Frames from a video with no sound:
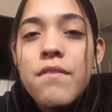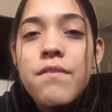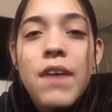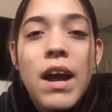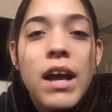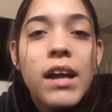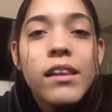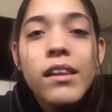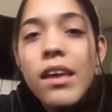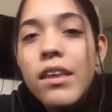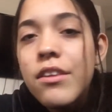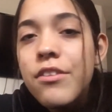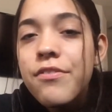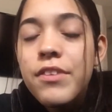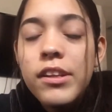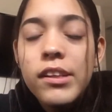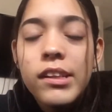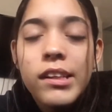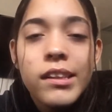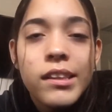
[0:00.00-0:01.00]
Violet is
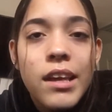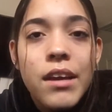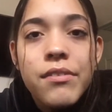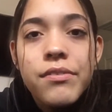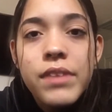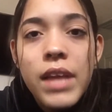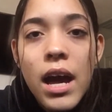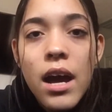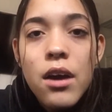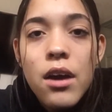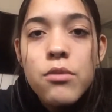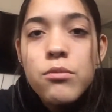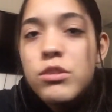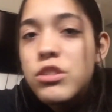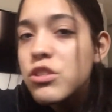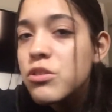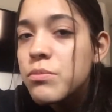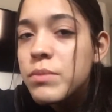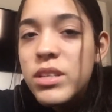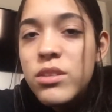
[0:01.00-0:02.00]
feeling left out, what
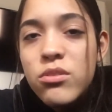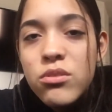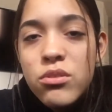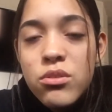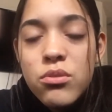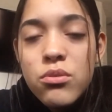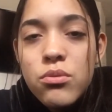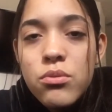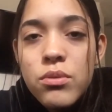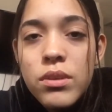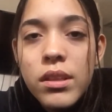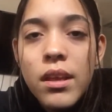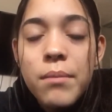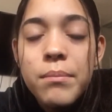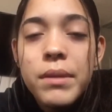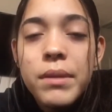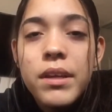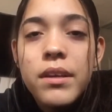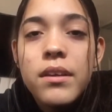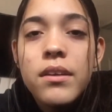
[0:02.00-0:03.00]
should we do? And
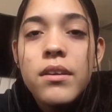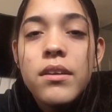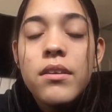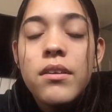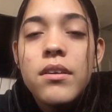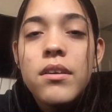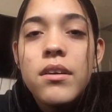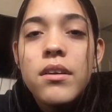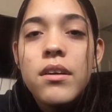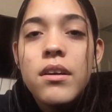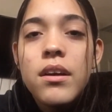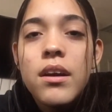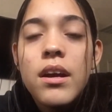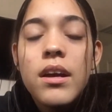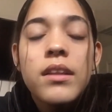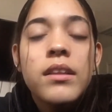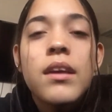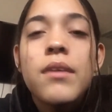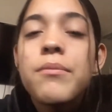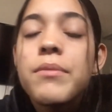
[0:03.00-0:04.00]
I'm like,
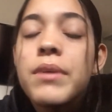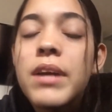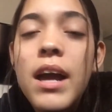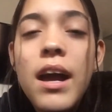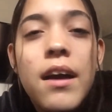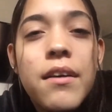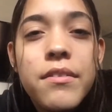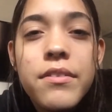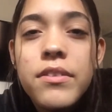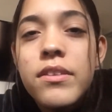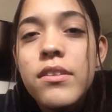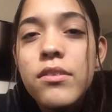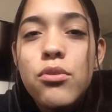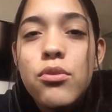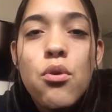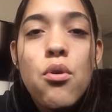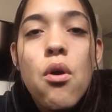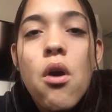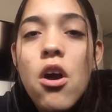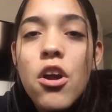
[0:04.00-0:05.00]
and then we had this
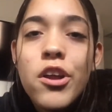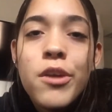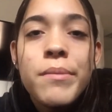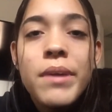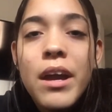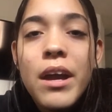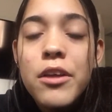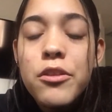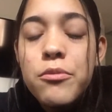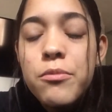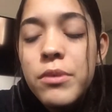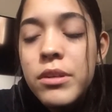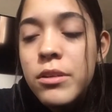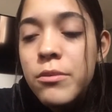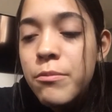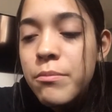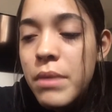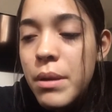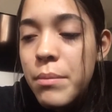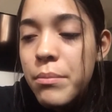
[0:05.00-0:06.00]
whole argument. I don't really
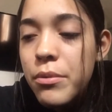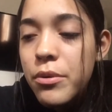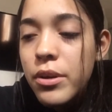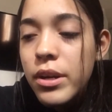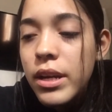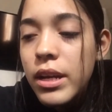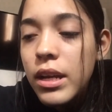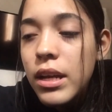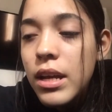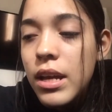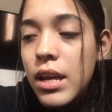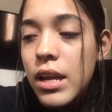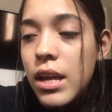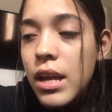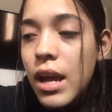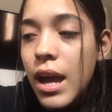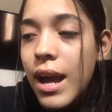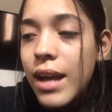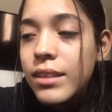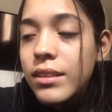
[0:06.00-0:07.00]
remember it.
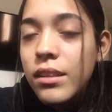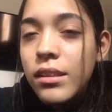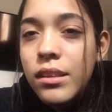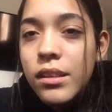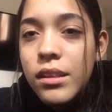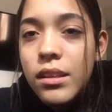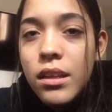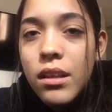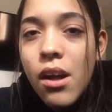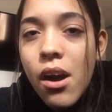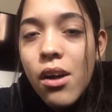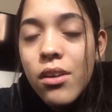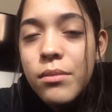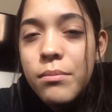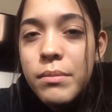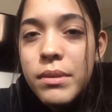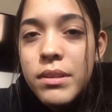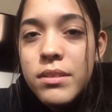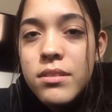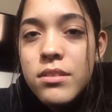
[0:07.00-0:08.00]
I deleted all the
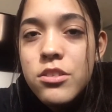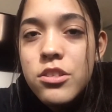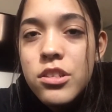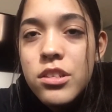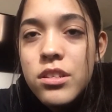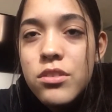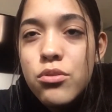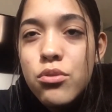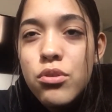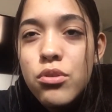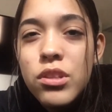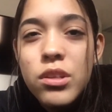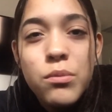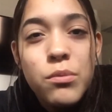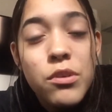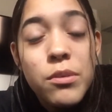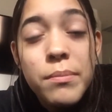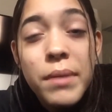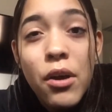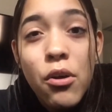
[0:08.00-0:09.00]
messages, or they
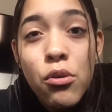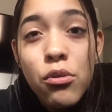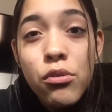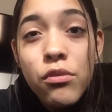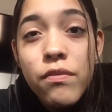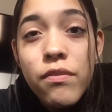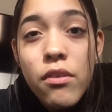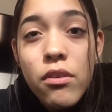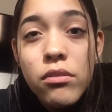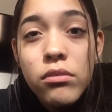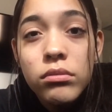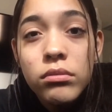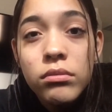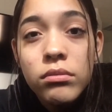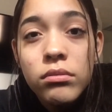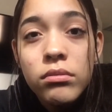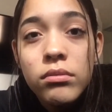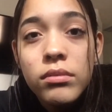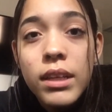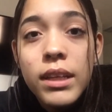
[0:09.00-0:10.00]
were in my own phone,
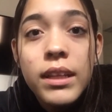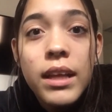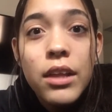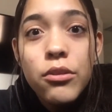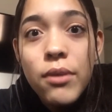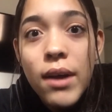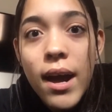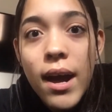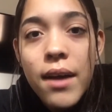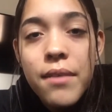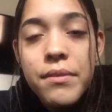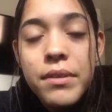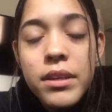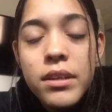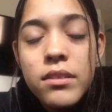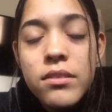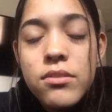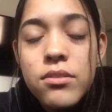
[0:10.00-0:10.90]
and I don't have it.